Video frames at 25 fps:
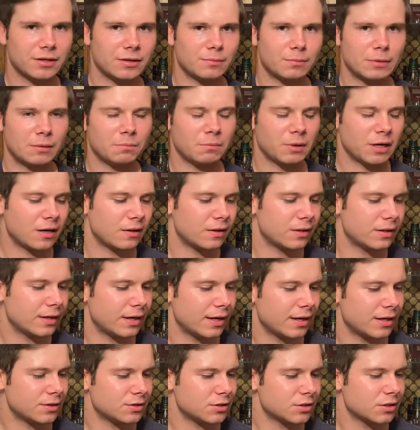that my palate
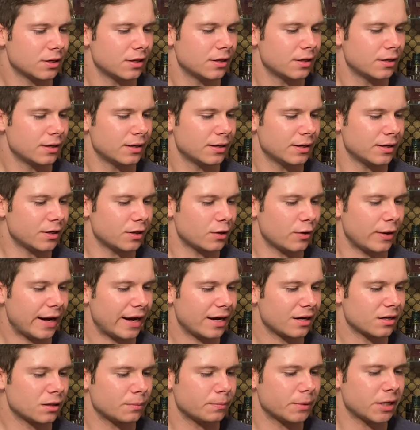has, you know,
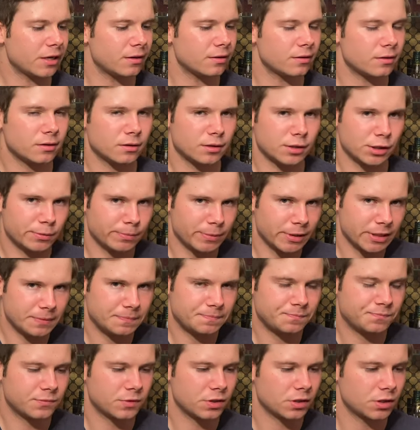acclimated a little
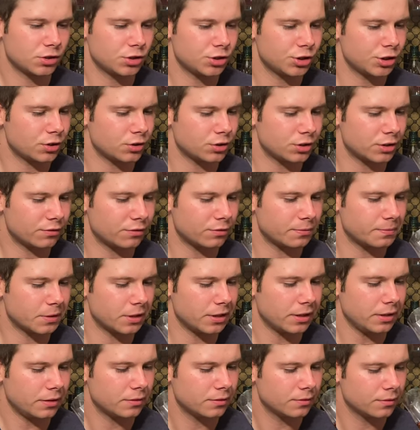bit. Cheers,
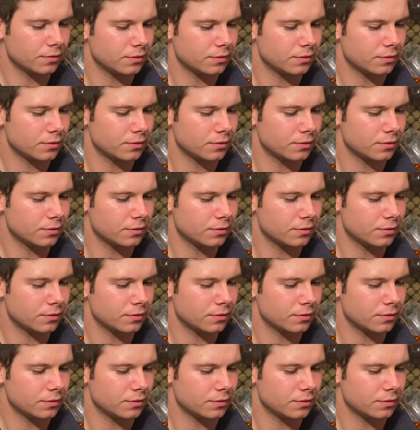everybody.